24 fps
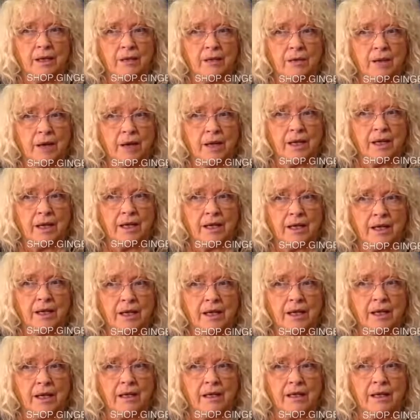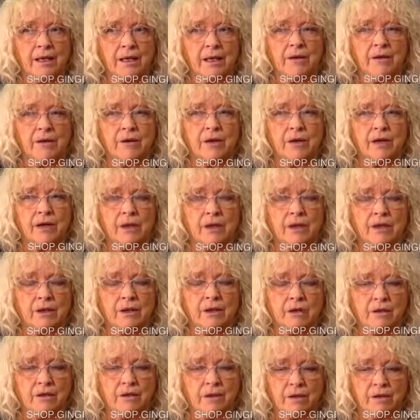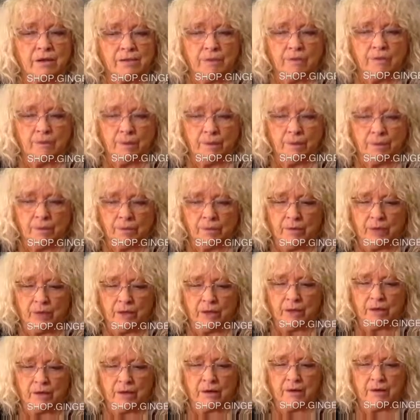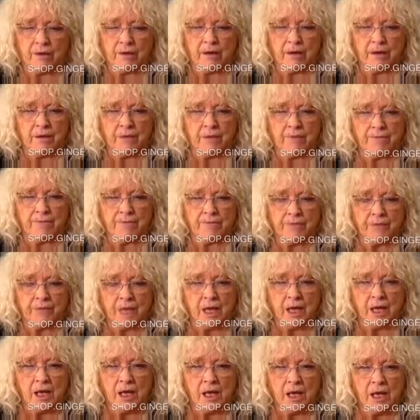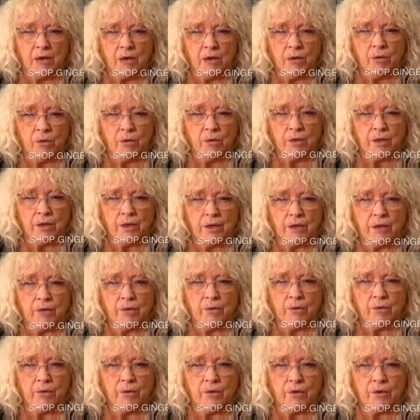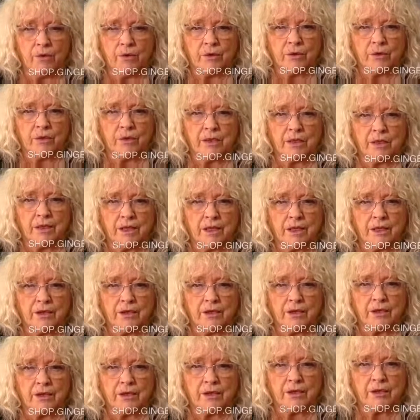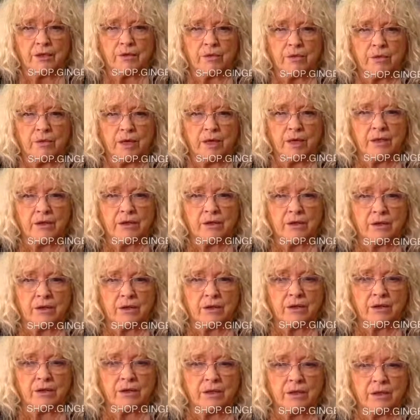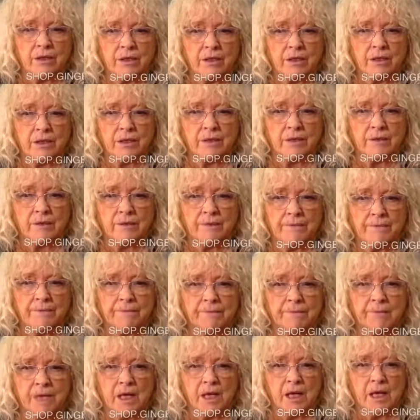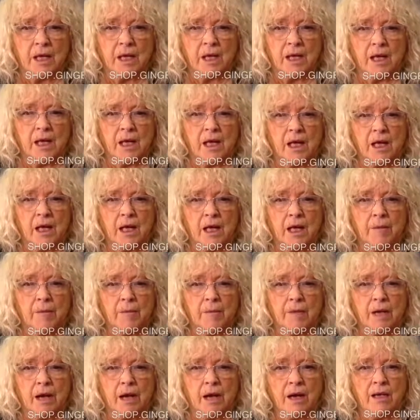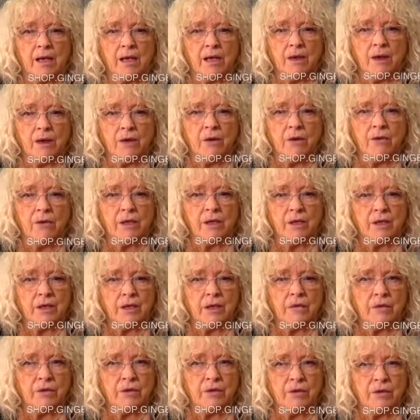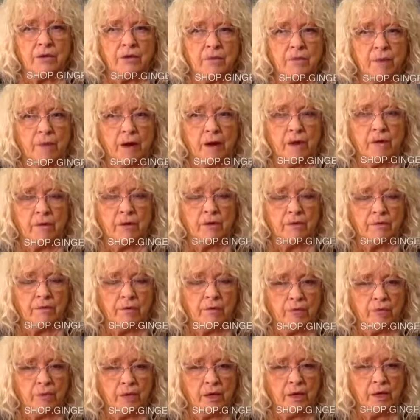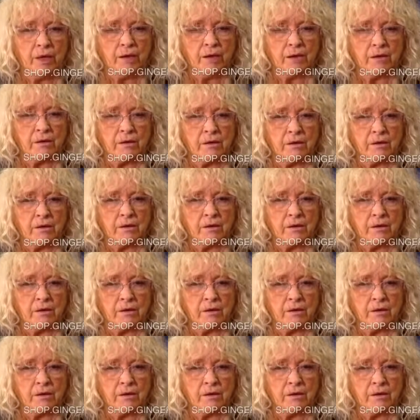awakening there, and I know several people that are um, working with organizations to raise their consciousness. But I know the individual power of who we are